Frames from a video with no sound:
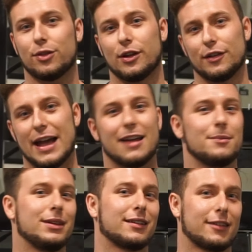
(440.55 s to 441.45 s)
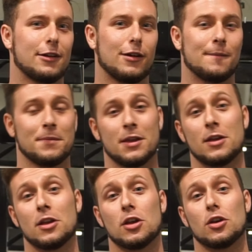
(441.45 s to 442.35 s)
their anatomy, etc.
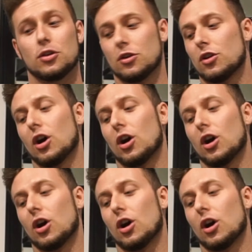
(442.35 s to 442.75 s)
A